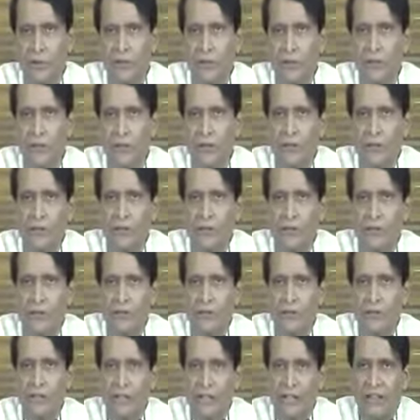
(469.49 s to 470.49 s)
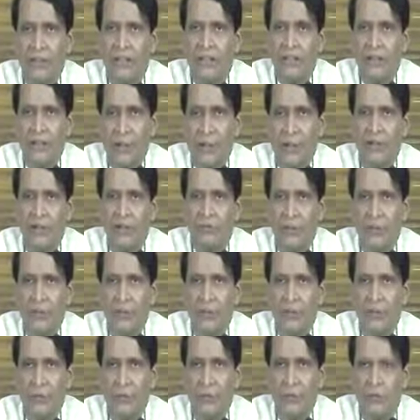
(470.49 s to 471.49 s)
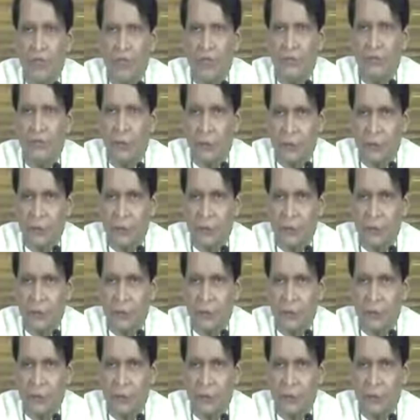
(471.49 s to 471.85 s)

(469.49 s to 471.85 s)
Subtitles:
And therefore, I think all of this has to be done properly.